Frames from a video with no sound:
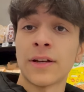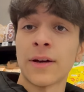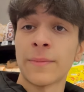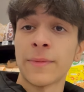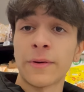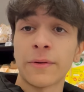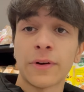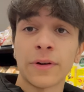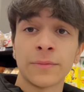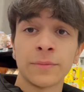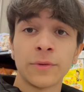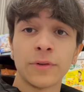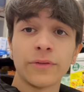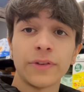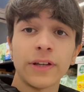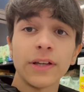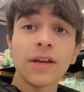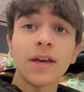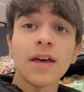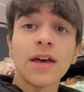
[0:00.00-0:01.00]
American
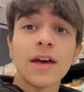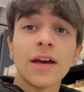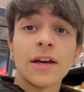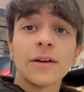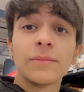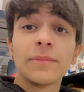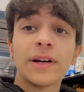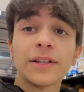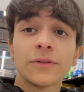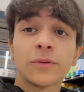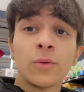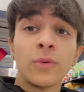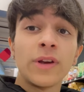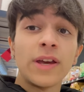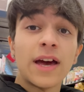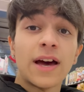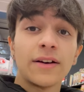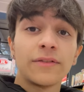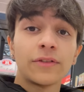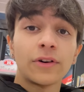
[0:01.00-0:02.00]
movie, but we
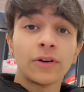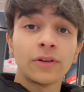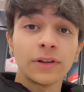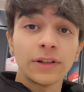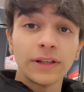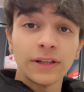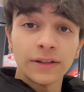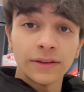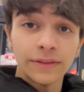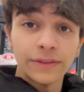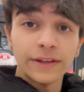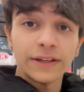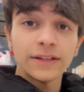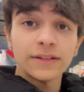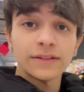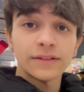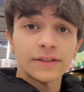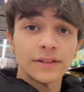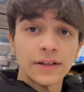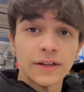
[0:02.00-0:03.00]
have only this,